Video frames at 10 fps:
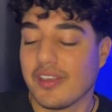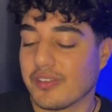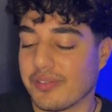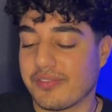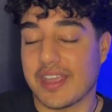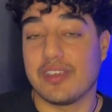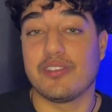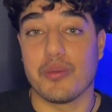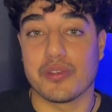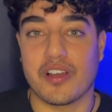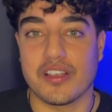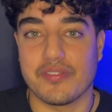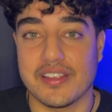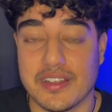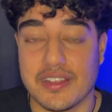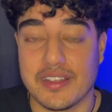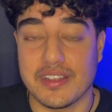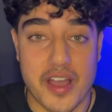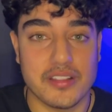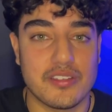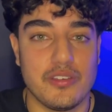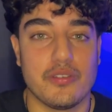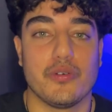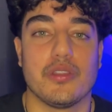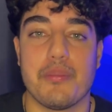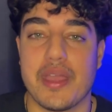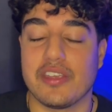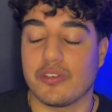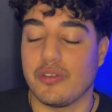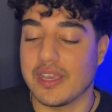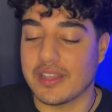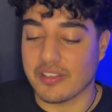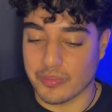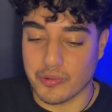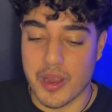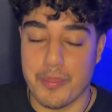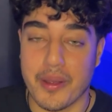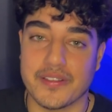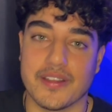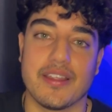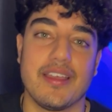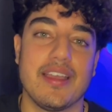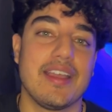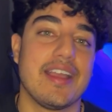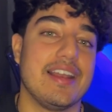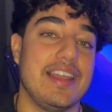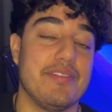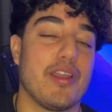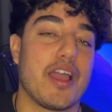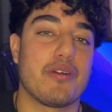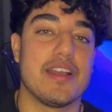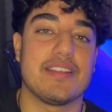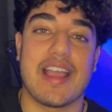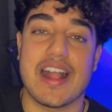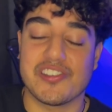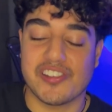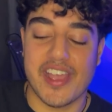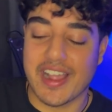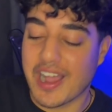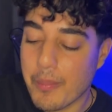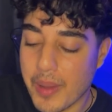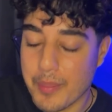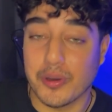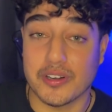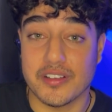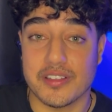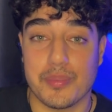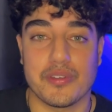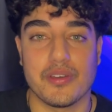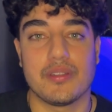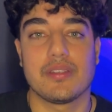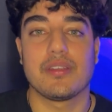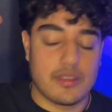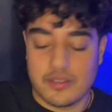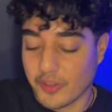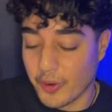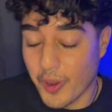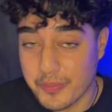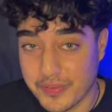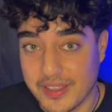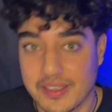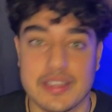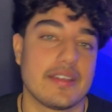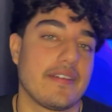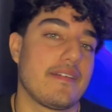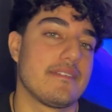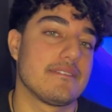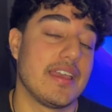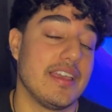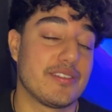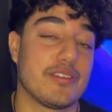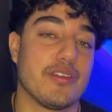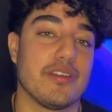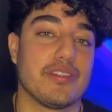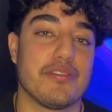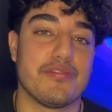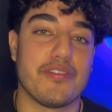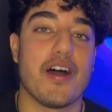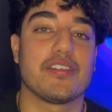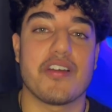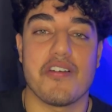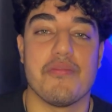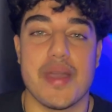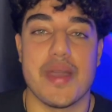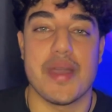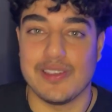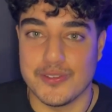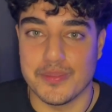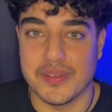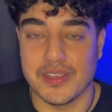So, thank you so much, guys, for listening. If you found this useful, then make sure you hit that subscribe button, leave a like rating, and check out my podcast episodes. So, hopefully, here's to the first of many YouTube